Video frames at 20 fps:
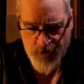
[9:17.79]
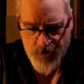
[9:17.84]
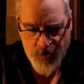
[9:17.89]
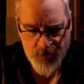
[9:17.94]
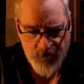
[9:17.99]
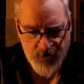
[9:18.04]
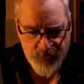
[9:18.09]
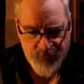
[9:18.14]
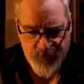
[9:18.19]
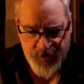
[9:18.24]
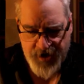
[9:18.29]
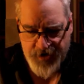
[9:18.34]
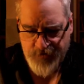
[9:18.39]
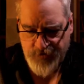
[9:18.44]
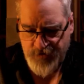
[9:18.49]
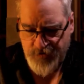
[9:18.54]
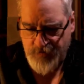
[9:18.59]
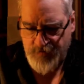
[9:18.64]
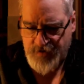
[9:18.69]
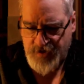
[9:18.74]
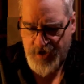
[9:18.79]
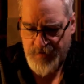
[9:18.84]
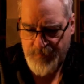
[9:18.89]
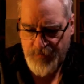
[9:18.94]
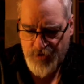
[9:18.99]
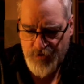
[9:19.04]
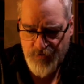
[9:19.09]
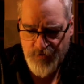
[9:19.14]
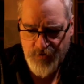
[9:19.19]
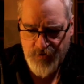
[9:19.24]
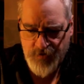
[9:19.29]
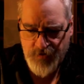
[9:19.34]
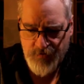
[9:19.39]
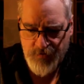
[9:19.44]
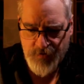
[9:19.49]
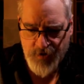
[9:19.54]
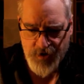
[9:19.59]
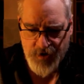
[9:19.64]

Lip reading: all around you, it's coming through you,